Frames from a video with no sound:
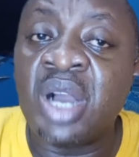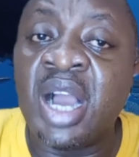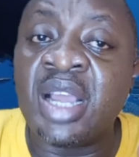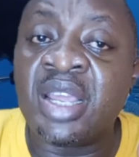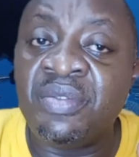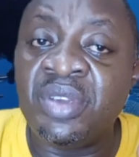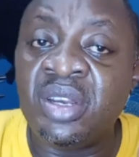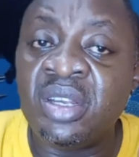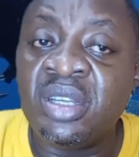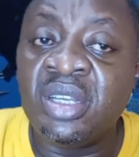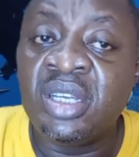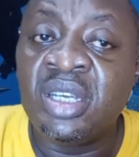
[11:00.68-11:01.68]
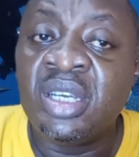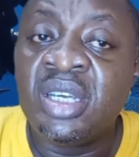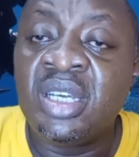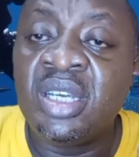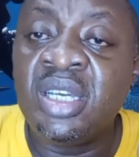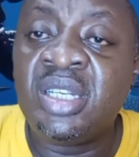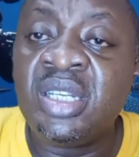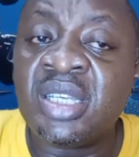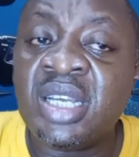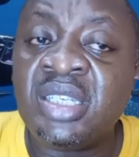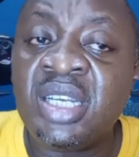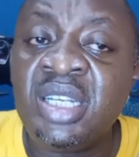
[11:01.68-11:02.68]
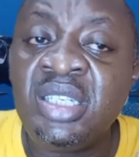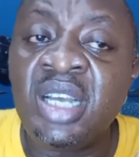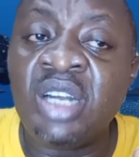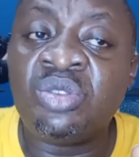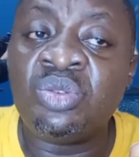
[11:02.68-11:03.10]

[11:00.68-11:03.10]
are giving. It is essential to